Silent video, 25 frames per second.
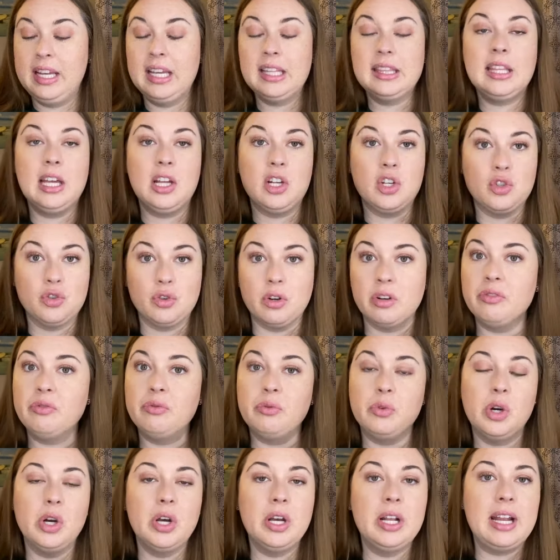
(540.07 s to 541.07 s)
get that
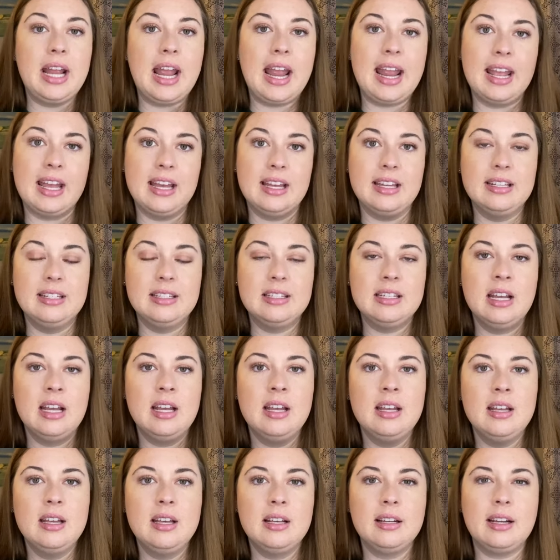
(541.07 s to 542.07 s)
driftwood and
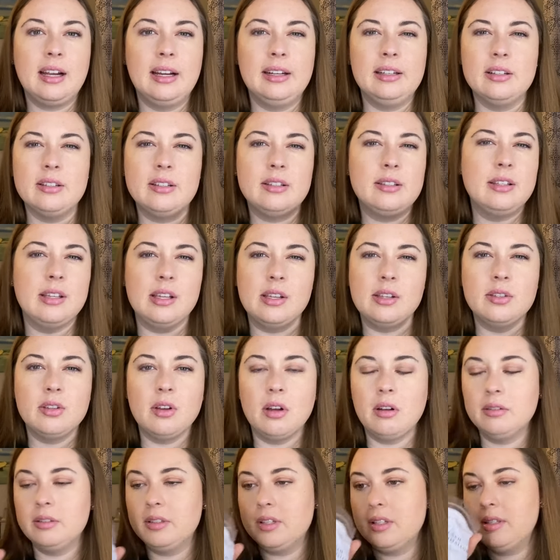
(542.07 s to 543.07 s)
kind of sea
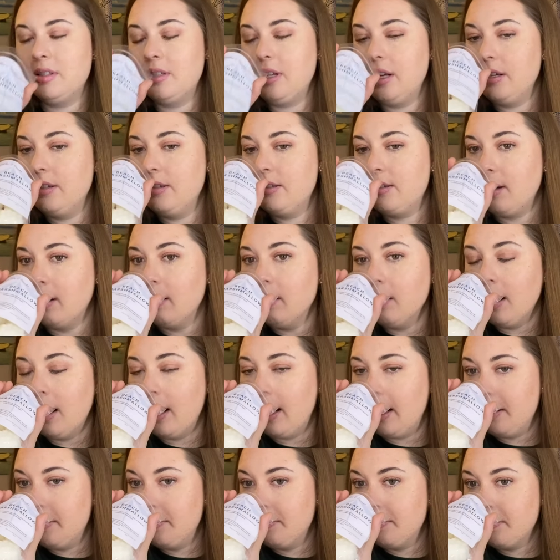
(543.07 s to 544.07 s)
salt scent a
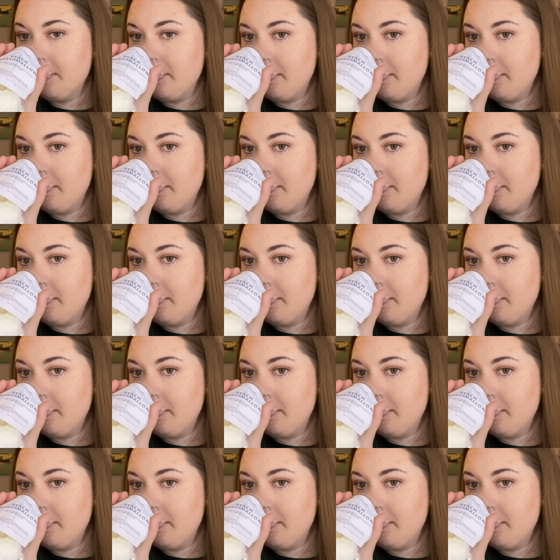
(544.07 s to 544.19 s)
lot.